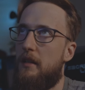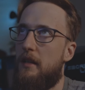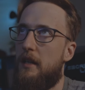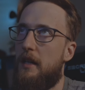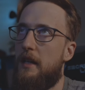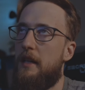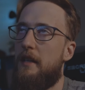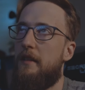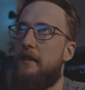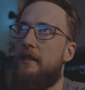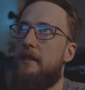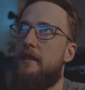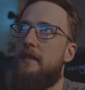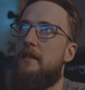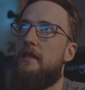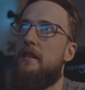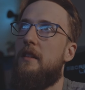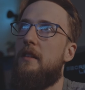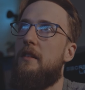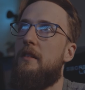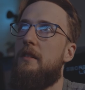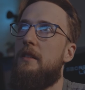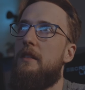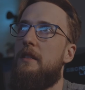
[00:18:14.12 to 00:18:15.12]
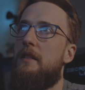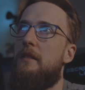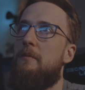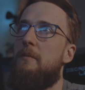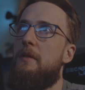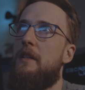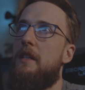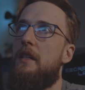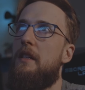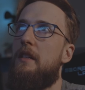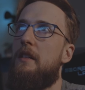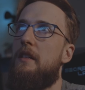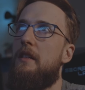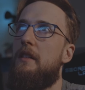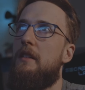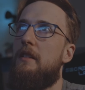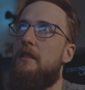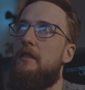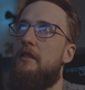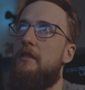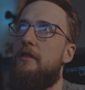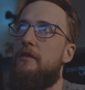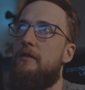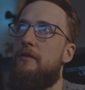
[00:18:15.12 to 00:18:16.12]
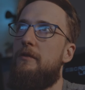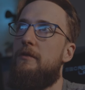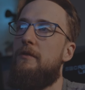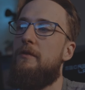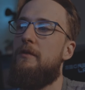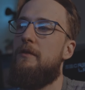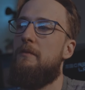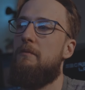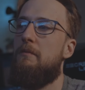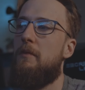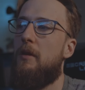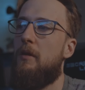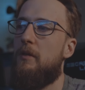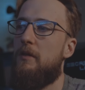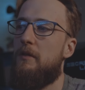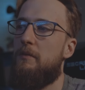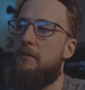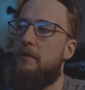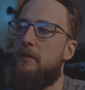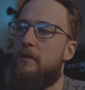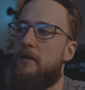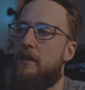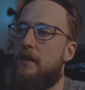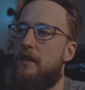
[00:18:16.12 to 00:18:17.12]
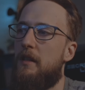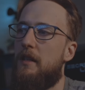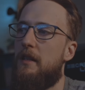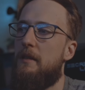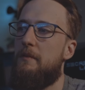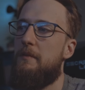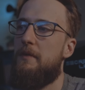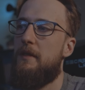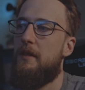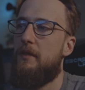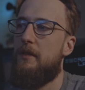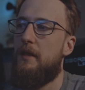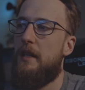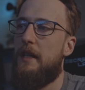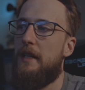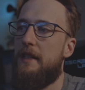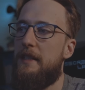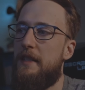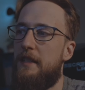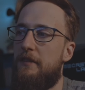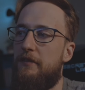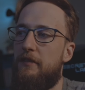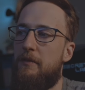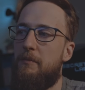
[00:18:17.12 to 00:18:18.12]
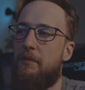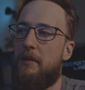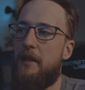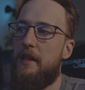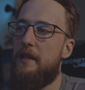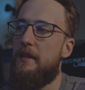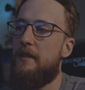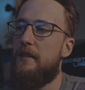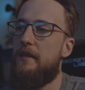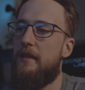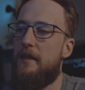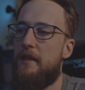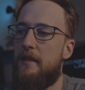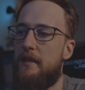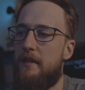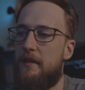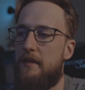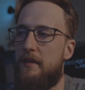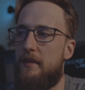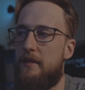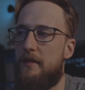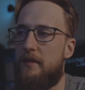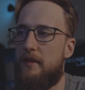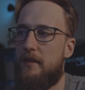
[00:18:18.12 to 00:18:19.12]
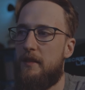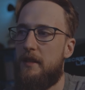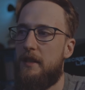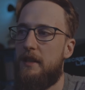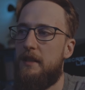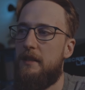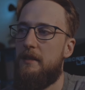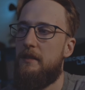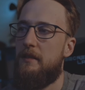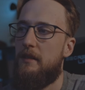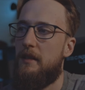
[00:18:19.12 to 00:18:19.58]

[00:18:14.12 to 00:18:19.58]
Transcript: anything that's going to be used multiple times at different places in the design,